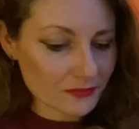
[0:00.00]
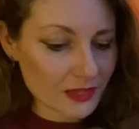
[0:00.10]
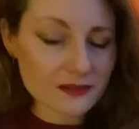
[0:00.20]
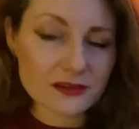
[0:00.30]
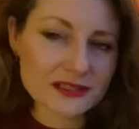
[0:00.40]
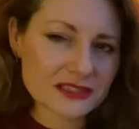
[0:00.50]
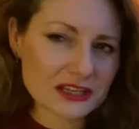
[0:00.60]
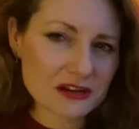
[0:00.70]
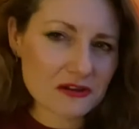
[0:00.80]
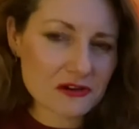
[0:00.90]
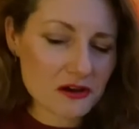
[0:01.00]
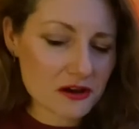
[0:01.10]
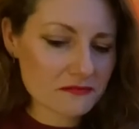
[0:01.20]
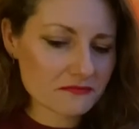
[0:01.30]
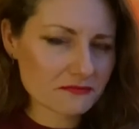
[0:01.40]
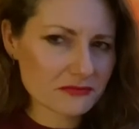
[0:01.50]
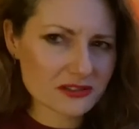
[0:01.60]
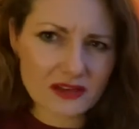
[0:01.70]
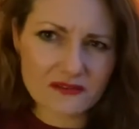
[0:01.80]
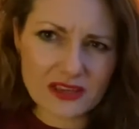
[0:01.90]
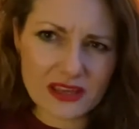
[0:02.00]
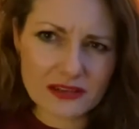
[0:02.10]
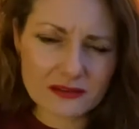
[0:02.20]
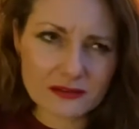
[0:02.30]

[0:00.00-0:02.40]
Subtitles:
1909? Does that fit in?